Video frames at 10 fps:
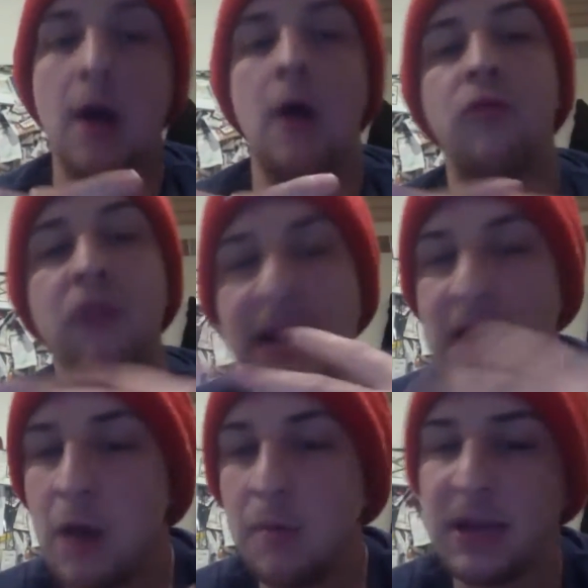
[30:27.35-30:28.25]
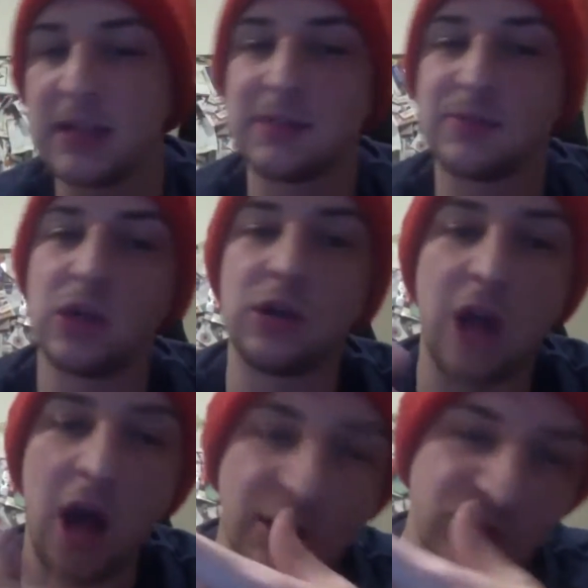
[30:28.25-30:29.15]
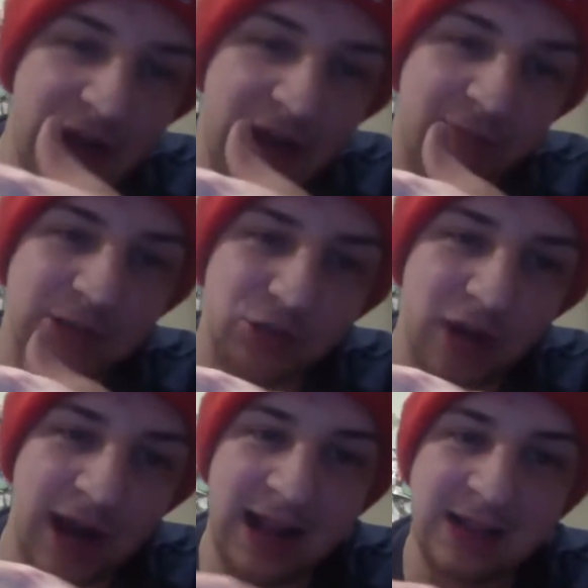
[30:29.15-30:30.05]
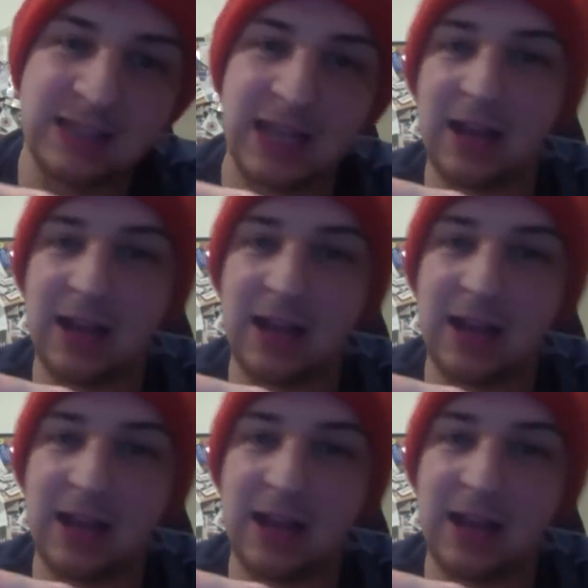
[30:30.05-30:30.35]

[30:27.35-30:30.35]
Right now, because of certain contract restraints and